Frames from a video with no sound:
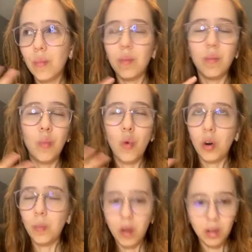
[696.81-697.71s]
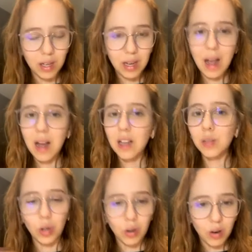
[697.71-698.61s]
more butter it has,
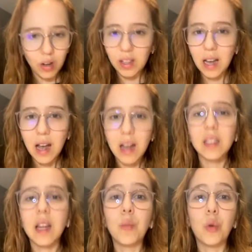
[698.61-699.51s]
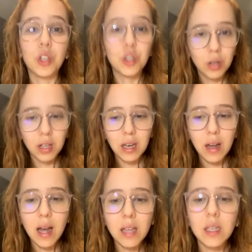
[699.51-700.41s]
more oil it has, and more sugar it
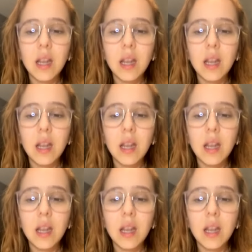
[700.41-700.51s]
has.